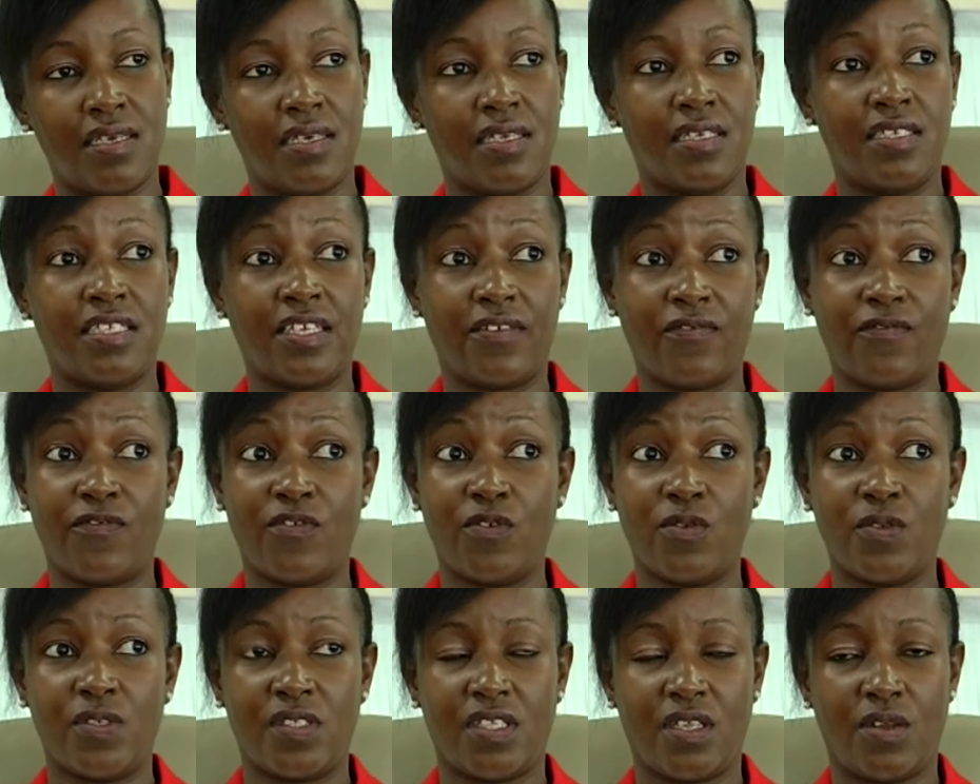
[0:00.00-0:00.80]

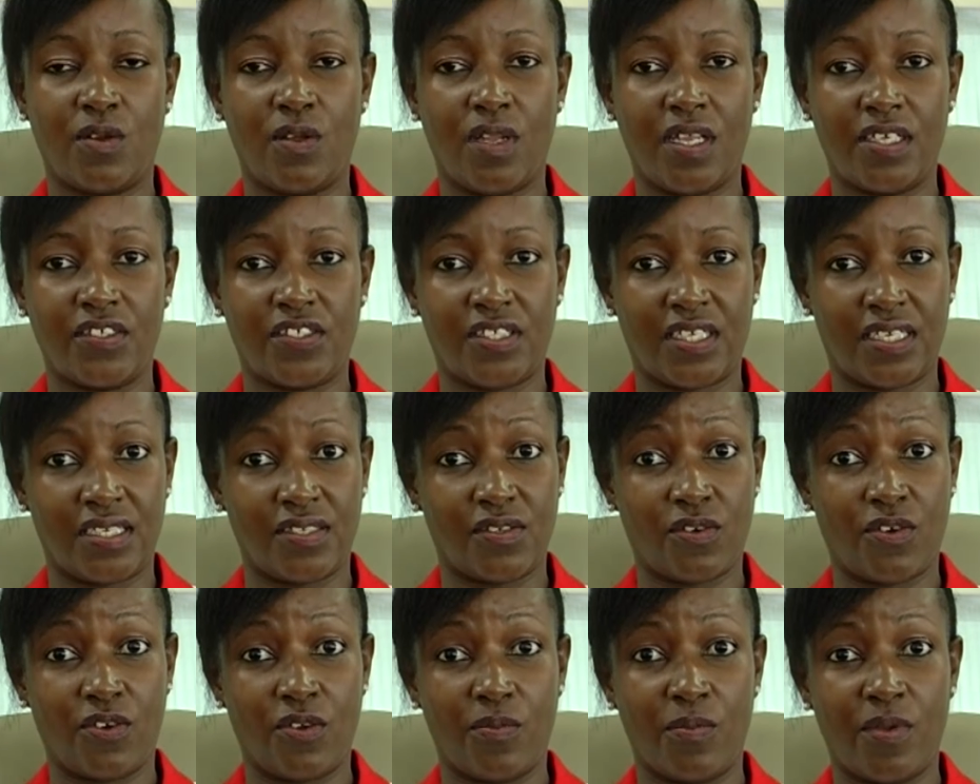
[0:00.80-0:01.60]
diffuse the knowledge that is
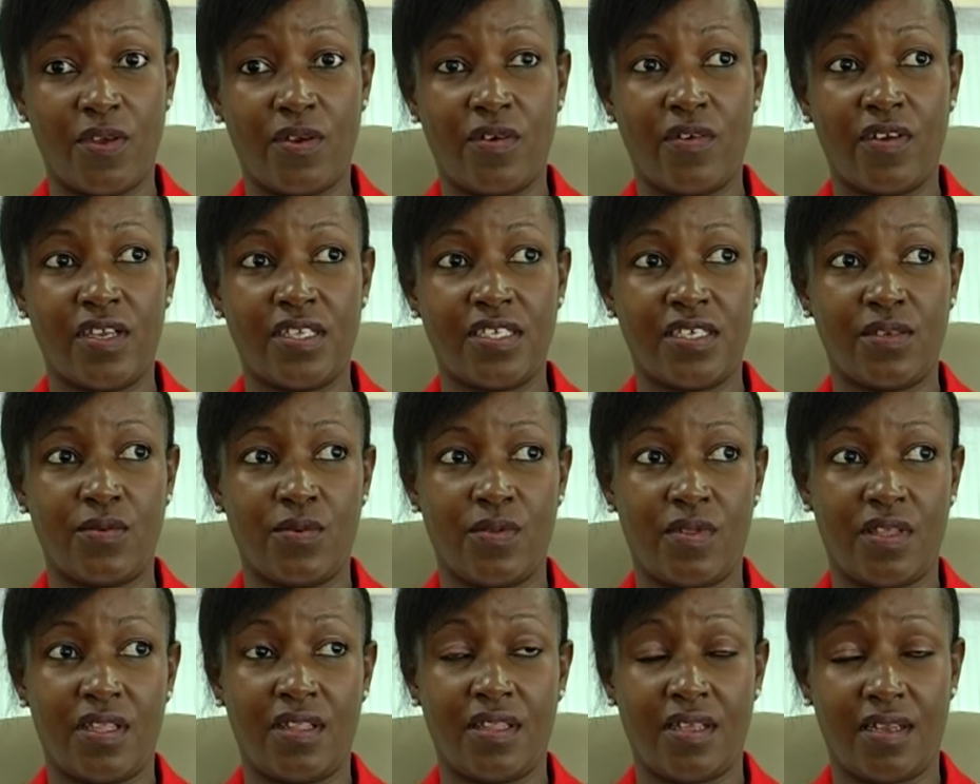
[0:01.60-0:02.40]
going to be created
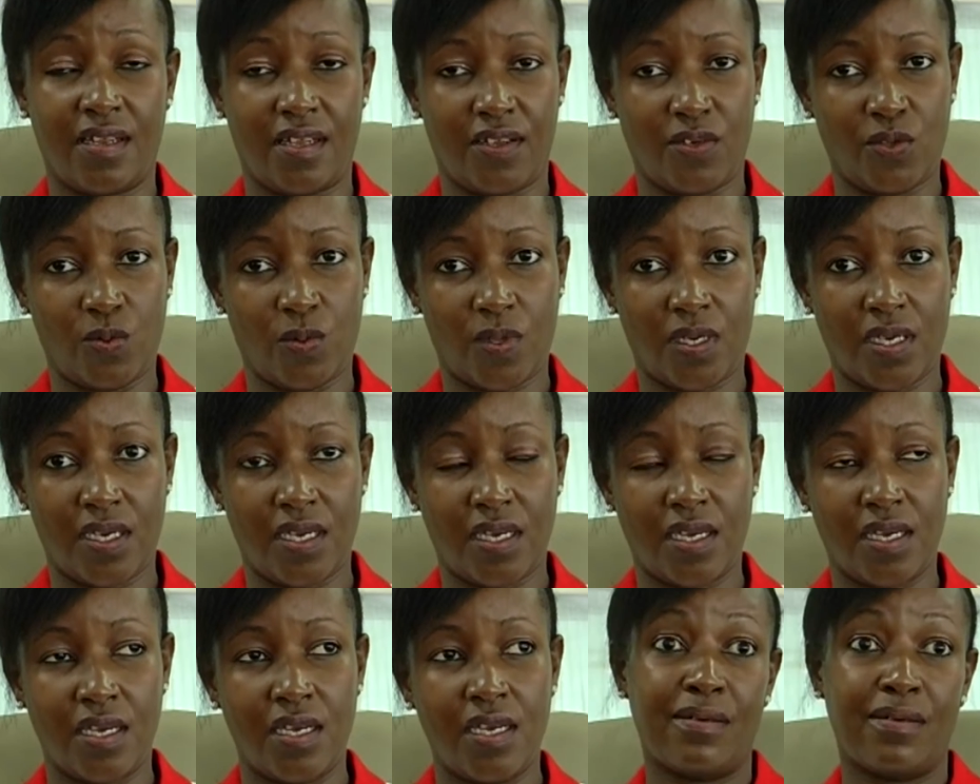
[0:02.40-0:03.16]
within the network.